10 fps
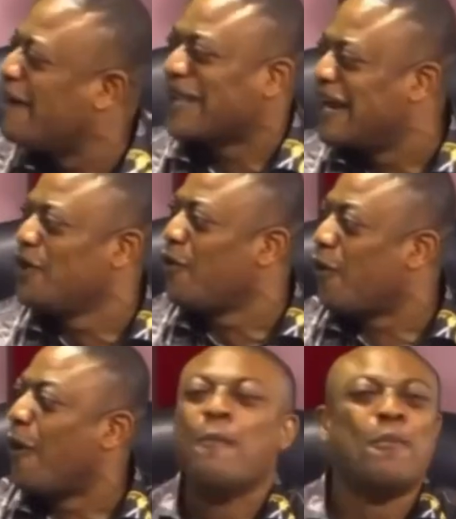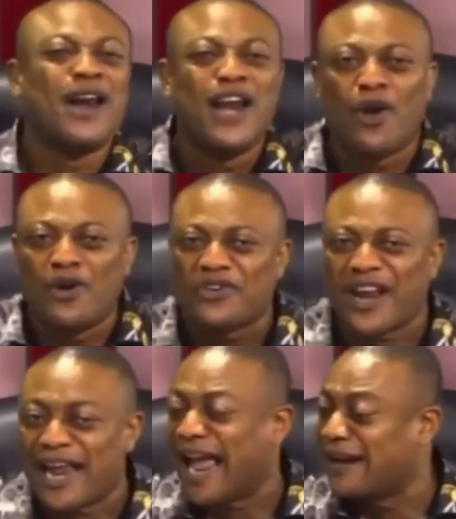I'm telling you, money
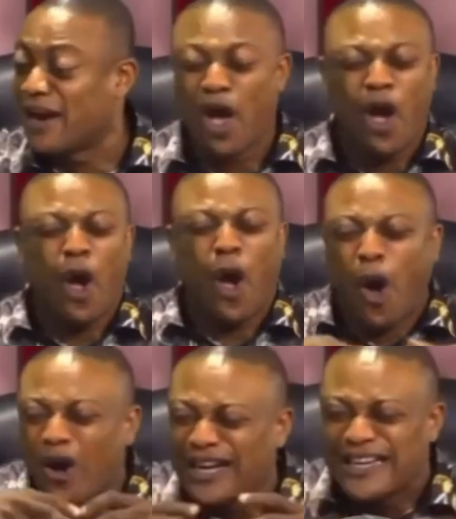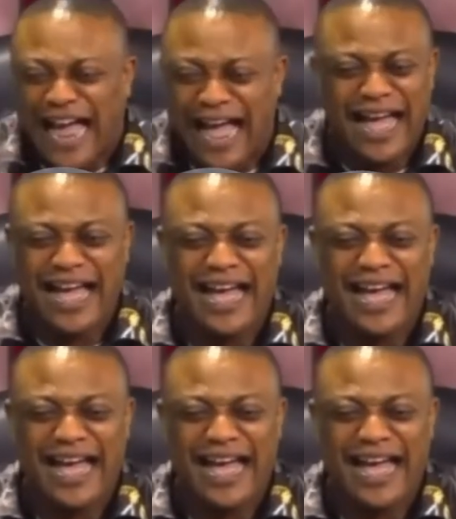laundering and other